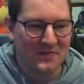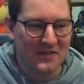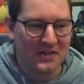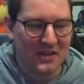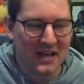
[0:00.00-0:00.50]

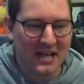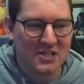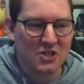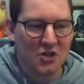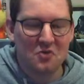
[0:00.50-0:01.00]
you get
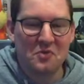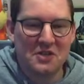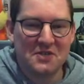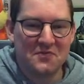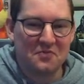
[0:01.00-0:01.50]
so
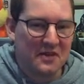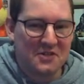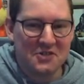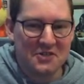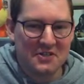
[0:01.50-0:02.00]
much
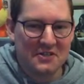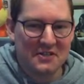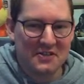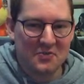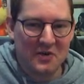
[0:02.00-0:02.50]
information
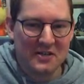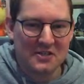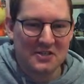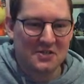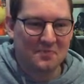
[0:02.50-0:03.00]
when
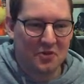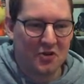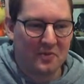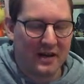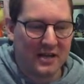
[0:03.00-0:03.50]
she's pulling
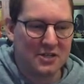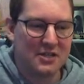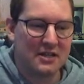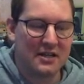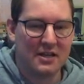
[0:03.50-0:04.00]
up a
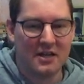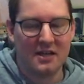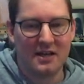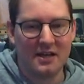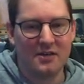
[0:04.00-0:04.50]
hatchet. Like,
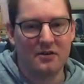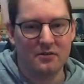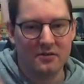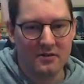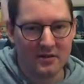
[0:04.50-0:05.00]
you hear the
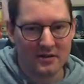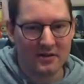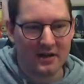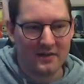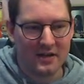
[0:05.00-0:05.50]
hurt,
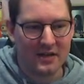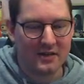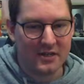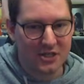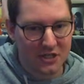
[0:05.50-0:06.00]
and then you hear
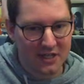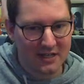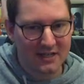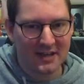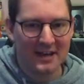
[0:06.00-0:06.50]
the
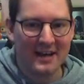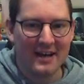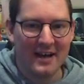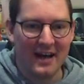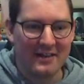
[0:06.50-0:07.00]
shring.
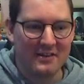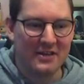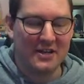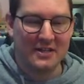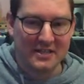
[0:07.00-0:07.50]
And
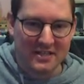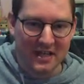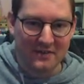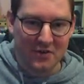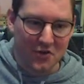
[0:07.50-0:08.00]
you can,
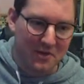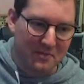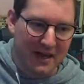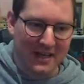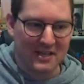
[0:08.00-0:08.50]
if you're looking
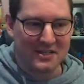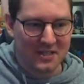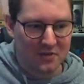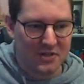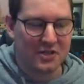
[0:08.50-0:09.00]
back, you can
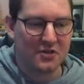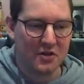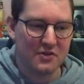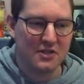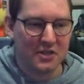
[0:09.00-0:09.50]
see when she
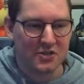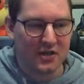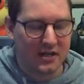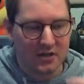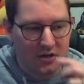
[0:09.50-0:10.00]
throws and you can
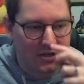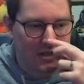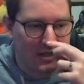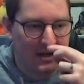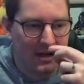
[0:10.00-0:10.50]
try and dodge it.